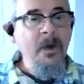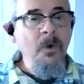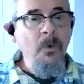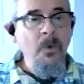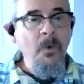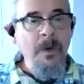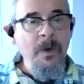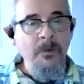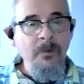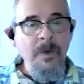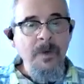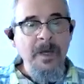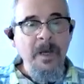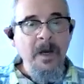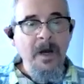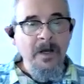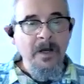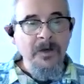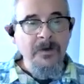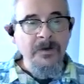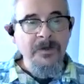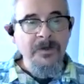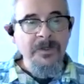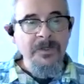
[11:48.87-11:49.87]
when we
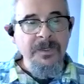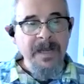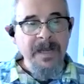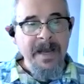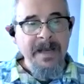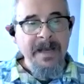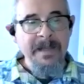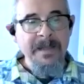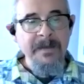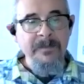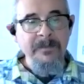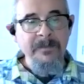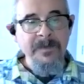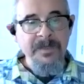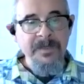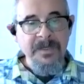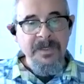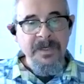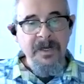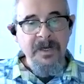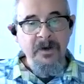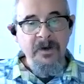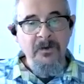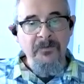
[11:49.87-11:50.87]
understand them as
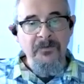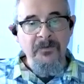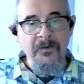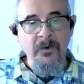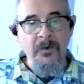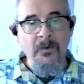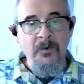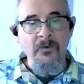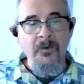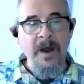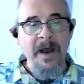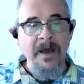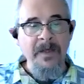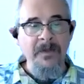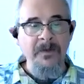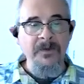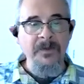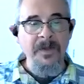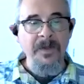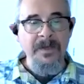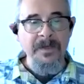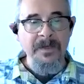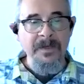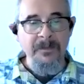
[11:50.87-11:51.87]
skillful rather
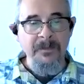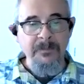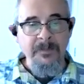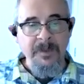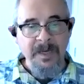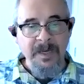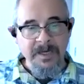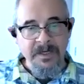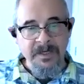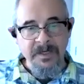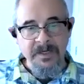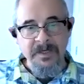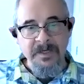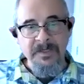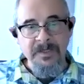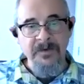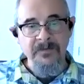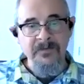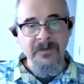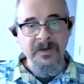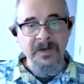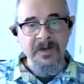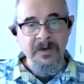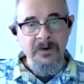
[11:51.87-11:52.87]
than depictions
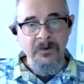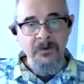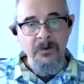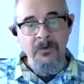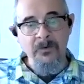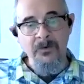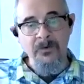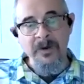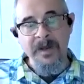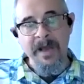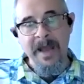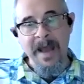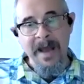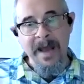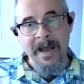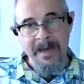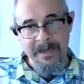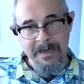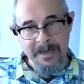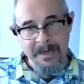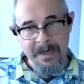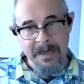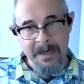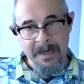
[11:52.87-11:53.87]
of literal
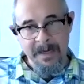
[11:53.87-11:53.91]
reality.